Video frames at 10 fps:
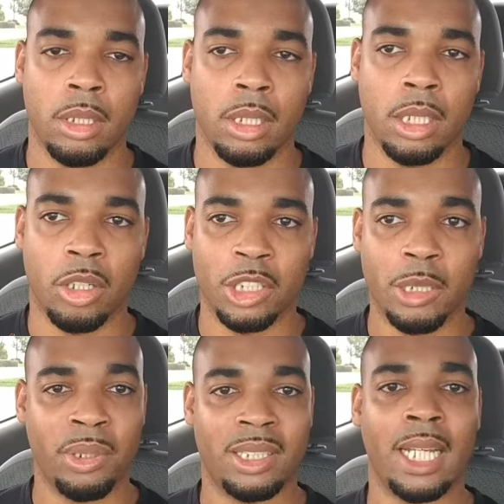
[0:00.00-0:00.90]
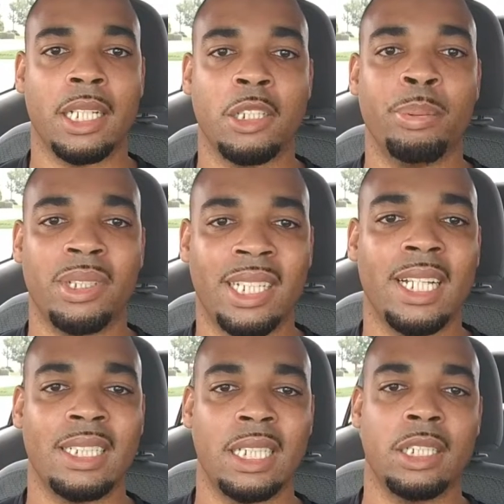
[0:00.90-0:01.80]
You're
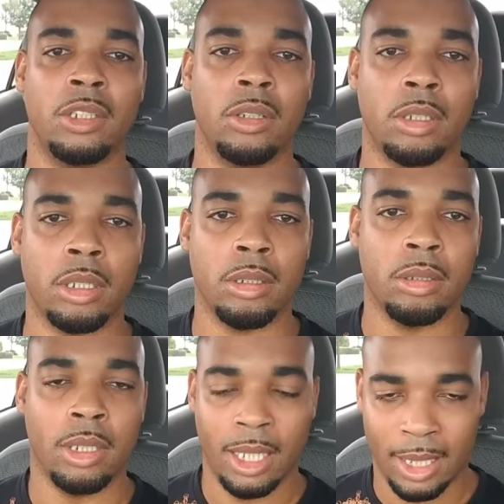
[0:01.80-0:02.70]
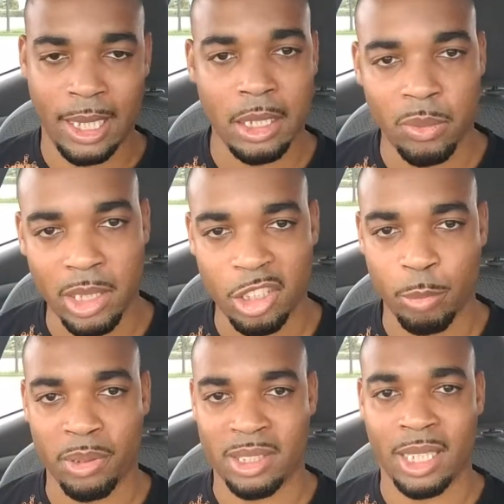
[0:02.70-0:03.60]
protecting your language,
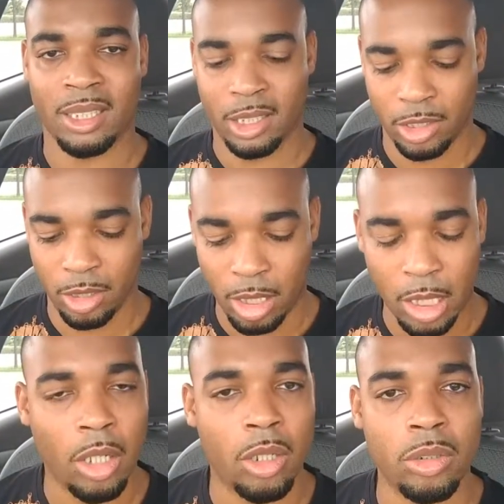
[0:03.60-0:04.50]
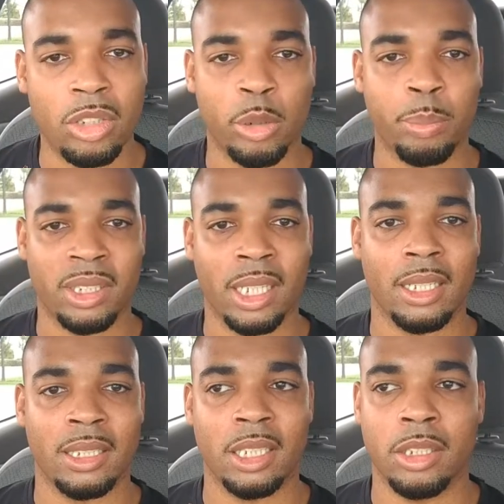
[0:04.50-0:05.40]
you're protecting your clothes, you're
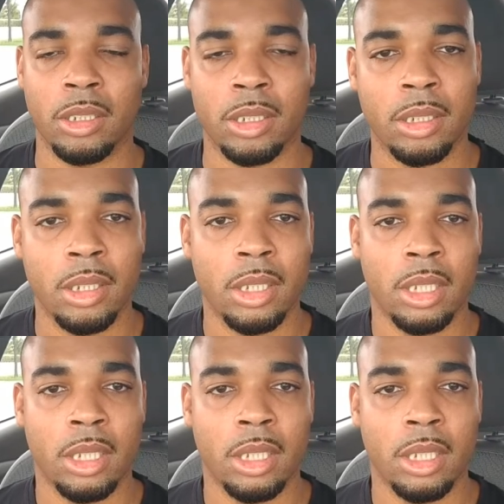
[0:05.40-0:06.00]
protecting your